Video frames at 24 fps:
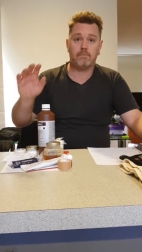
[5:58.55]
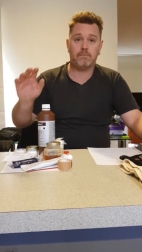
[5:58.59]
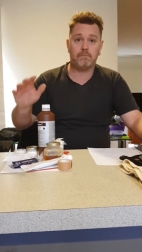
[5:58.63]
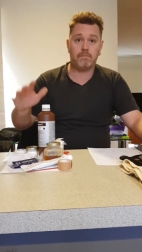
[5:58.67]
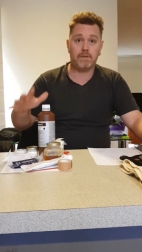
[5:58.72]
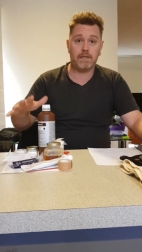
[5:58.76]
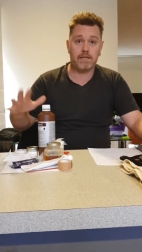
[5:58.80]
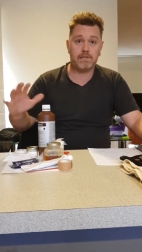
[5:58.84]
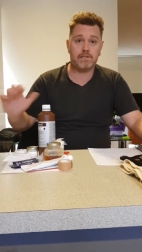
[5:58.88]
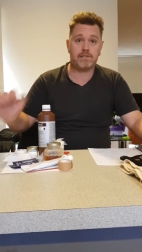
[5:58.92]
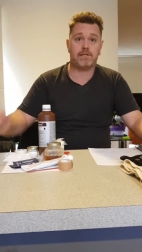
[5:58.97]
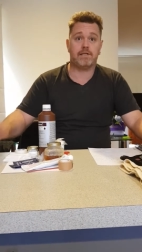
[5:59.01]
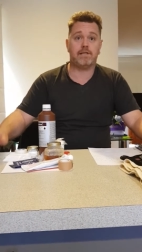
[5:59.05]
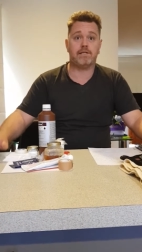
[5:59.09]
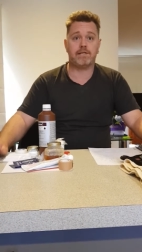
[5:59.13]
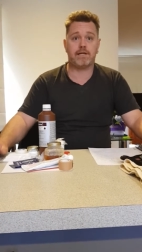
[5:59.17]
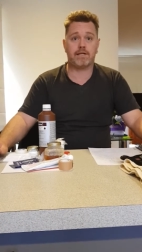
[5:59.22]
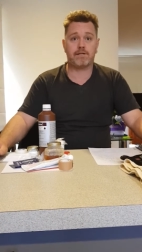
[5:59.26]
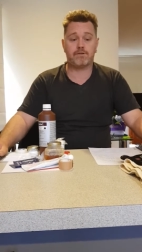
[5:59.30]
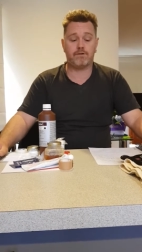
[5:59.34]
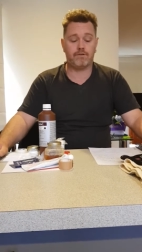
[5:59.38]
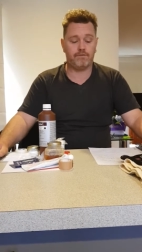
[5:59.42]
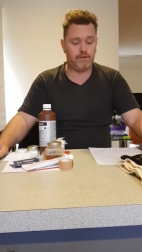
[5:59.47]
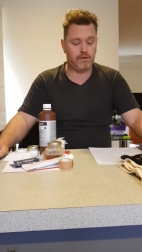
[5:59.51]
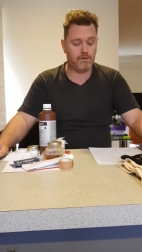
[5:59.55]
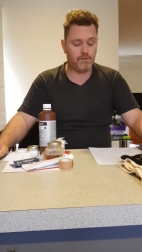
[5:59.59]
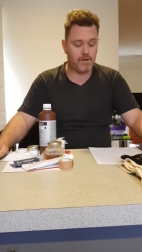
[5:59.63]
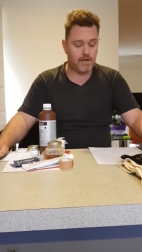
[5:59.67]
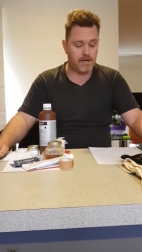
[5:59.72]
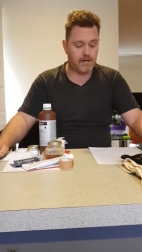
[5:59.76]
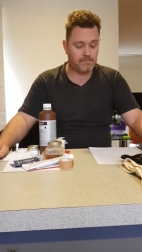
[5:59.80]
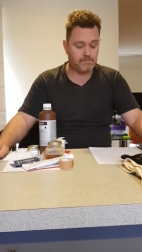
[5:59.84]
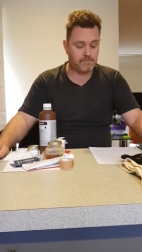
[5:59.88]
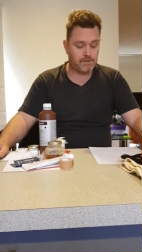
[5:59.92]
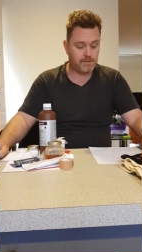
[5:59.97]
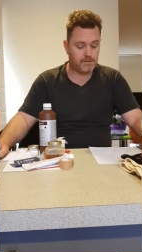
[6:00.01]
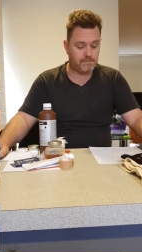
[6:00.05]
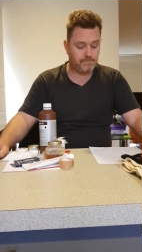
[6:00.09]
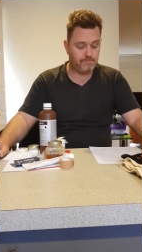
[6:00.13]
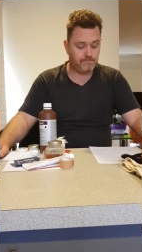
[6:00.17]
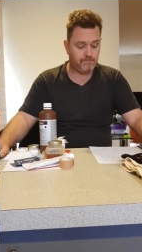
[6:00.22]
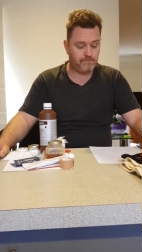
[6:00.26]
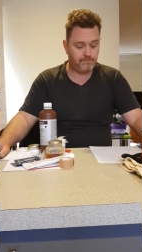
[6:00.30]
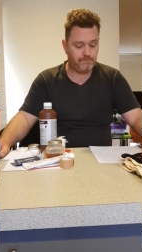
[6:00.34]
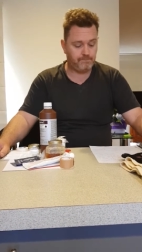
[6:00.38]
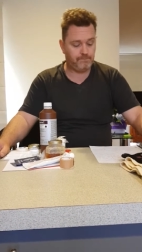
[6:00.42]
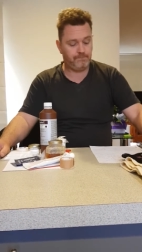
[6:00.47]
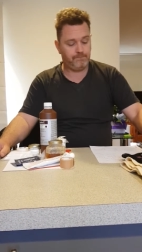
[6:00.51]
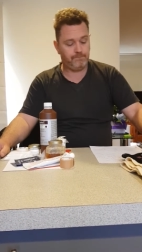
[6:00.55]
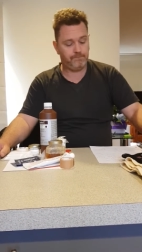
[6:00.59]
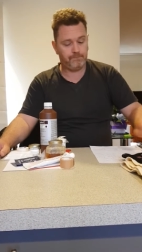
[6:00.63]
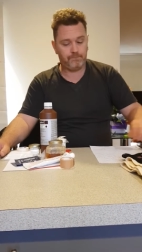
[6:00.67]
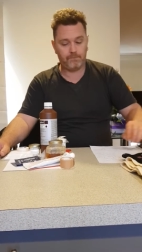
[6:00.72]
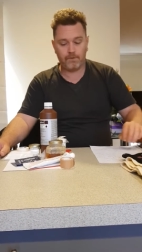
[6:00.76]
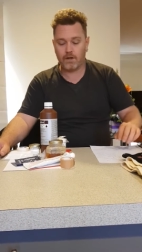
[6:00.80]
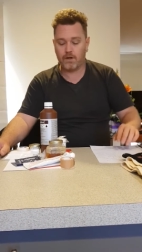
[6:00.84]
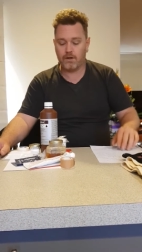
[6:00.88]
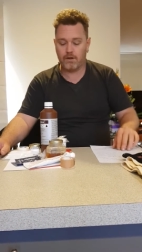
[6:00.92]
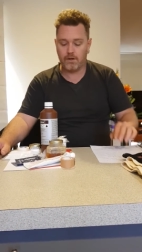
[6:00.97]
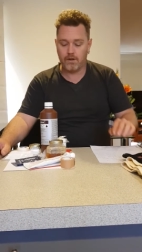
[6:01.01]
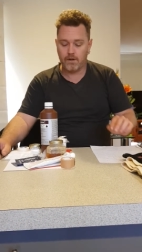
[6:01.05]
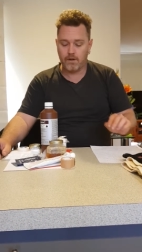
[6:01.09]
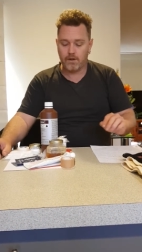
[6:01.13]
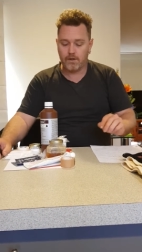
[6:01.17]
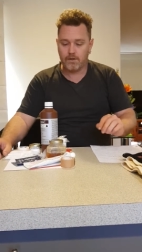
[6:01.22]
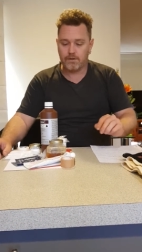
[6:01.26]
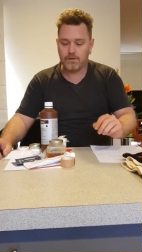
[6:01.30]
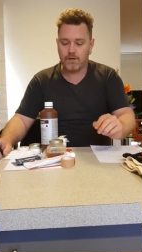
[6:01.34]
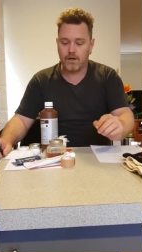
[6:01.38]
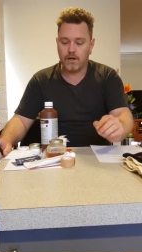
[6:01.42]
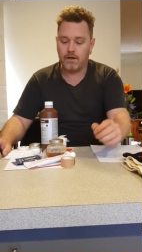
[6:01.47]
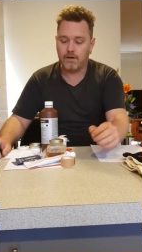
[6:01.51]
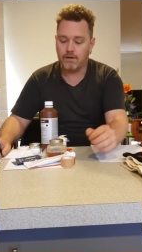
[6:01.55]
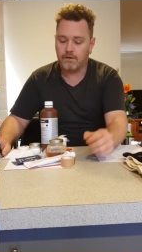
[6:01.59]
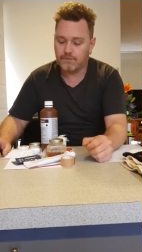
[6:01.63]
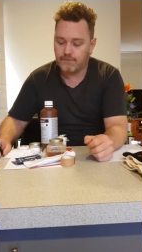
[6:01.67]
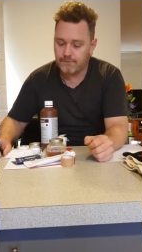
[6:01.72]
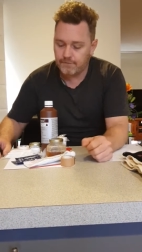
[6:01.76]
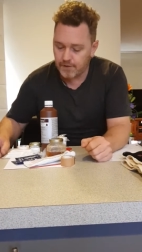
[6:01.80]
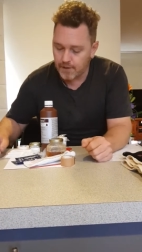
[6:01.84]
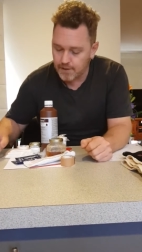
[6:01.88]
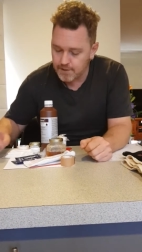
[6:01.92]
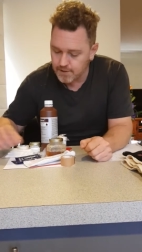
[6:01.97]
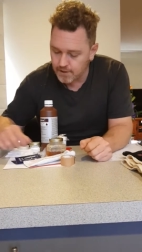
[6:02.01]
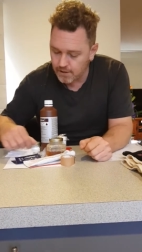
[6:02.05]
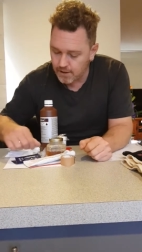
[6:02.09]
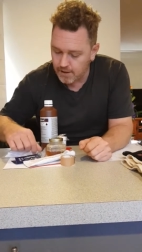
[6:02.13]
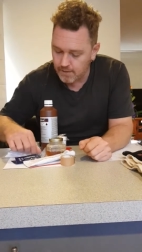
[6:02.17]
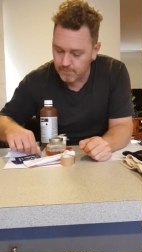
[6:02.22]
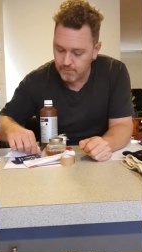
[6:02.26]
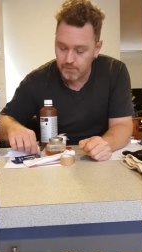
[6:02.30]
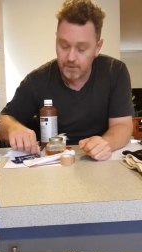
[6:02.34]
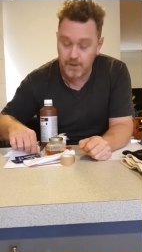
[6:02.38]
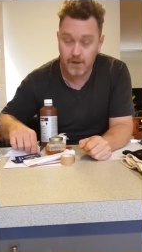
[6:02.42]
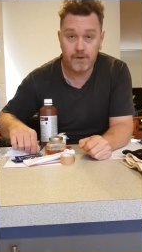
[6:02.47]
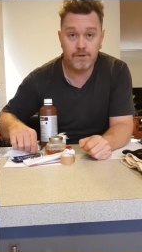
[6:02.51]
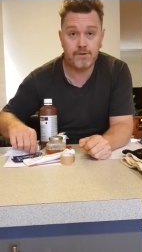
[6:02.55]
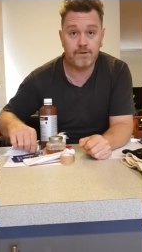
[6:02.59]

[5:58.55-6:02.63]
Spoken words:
plus these extra few items. So the first item we'll go